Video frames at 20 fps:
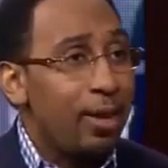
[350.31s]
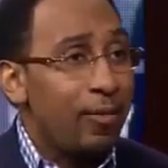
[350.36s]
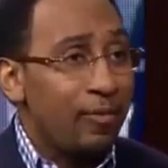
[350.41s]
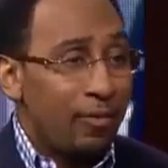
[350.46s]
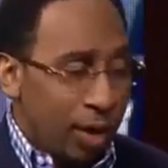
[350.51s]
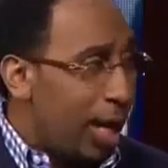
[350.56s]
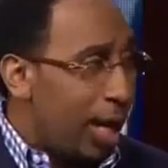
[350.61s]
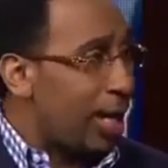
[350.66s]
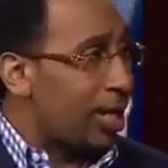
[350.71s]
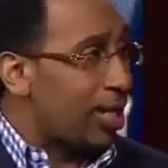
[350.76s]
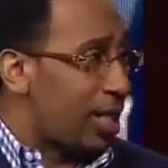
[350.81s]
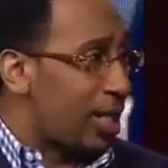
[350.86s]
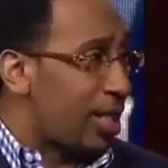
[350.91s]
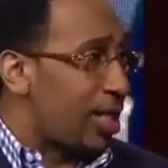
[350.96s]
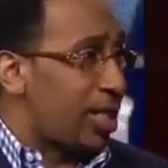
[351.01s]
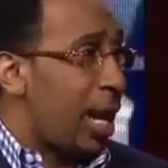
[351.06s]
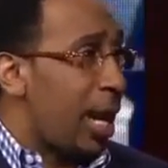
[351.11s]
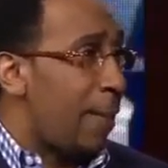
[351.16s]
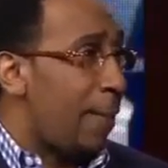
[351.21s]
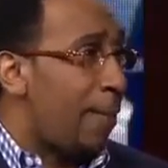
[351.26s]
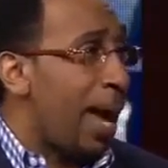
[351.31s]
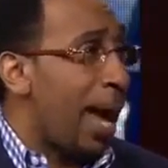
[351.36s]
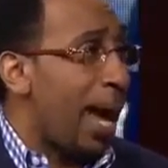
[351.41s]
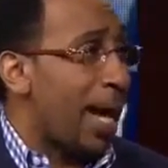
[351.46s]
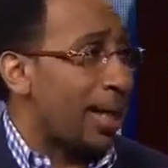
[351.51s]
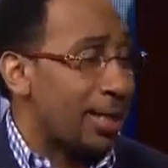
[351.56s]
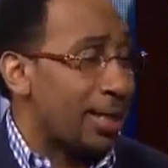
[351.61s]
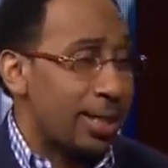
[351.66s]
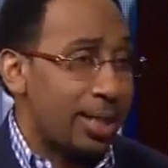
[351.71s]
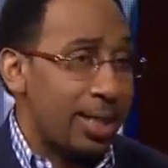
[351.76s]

for us to step back and